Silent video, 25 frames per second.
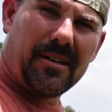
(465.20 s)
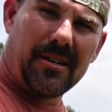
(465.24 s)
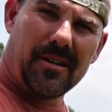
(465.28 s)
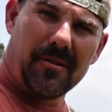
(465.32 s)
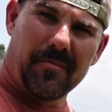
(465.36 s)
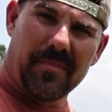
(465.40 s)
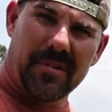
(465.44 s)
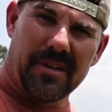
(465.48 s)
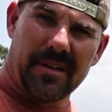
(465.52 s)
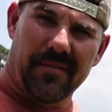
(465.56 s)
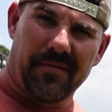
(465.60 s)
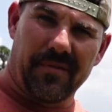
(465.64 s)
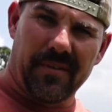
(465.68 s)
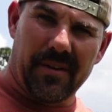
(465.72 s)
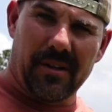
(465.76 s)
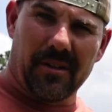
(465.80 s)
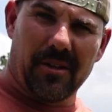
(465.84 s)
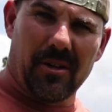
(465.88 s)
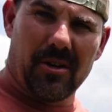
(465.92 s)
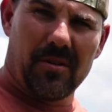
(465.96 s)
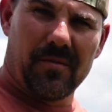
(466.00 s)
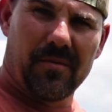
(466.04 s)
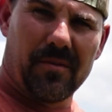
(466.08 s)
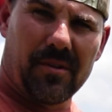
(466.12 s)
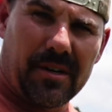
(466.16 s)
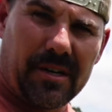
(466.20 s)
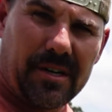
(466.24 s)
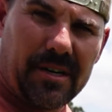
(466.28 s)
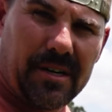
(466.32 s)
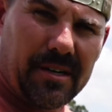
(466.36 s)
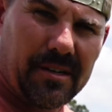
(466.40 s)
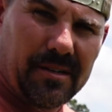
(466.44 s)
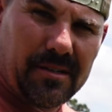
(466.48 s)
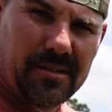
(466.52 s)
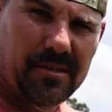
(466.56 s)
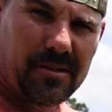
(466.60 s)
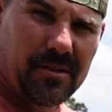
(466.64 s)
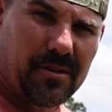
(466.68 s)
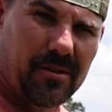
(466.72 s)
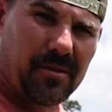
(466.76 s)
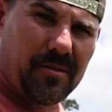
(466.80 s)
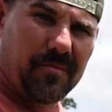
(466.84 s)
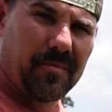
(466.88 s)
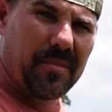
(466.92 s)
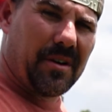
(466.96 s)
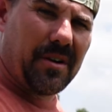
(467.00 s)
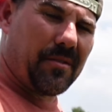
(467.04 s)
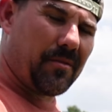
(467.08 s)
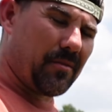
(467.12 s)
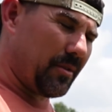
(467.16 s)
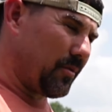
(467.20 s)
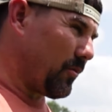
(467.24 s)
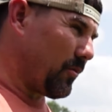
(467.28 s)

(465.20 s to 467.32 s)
up, but it fell over again, so I'm not really